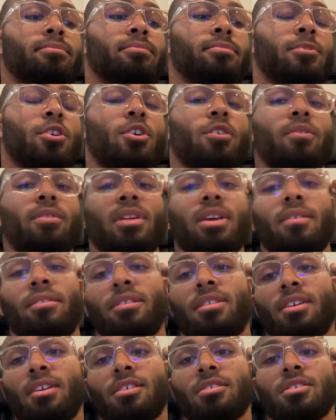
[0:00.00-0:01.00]
Hopefully
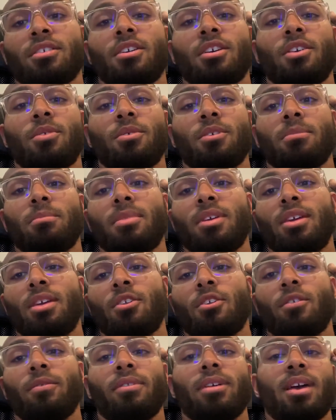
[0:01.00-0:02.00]
everything is good with me, and
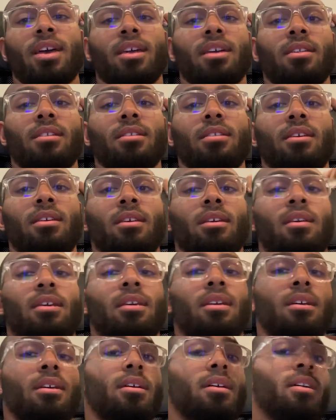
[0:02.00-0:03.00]
hopefully I can
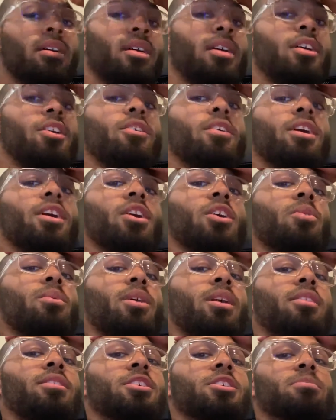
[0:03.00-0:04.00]
get cranking away
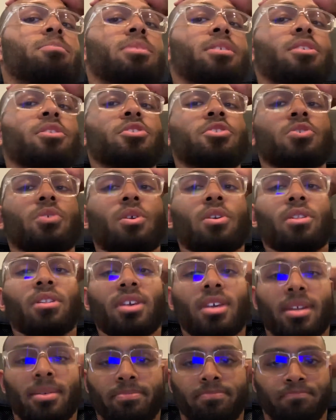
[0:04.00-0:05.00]
on these builds
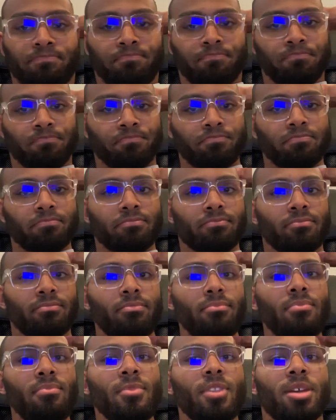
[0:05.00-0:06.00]
shortly.
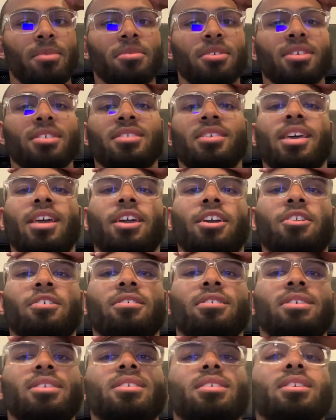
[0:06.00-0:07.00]
I'm just taking her
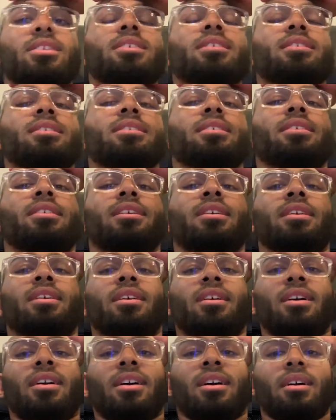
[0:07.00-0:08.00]
easy.
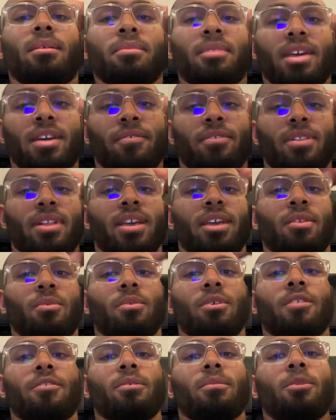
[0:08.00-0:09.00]
I'm thankful I can
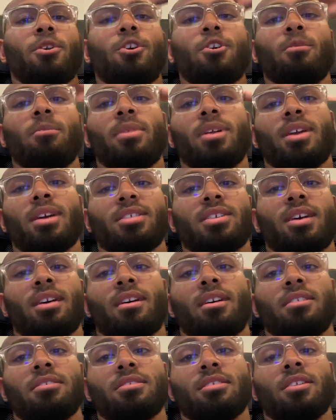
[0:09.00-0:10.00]
work from home, because I
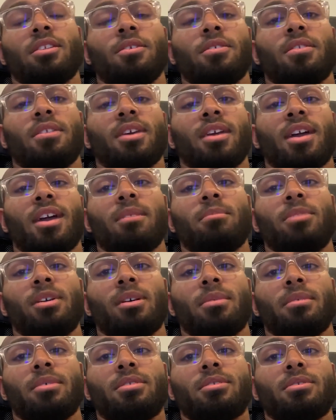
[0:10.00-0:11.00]
honestly don't think I'd be
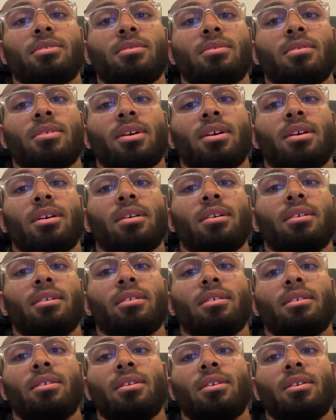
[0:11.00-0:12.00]
able to
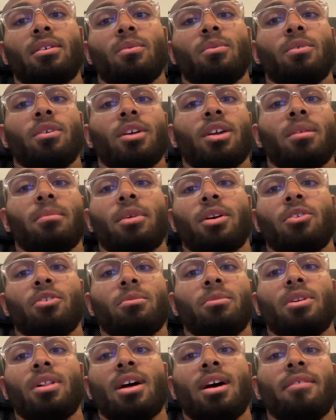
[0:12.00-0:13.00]
work in my
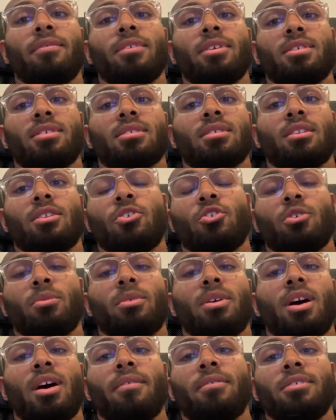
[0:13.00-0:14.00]
normal office, in a
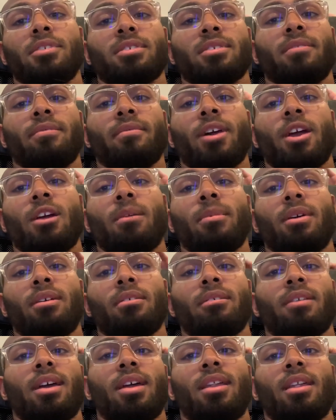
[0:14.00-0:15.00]
normal office environment
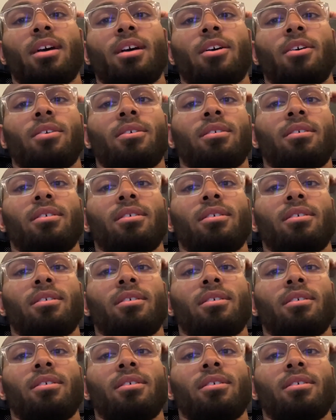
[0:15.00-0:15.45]
right now.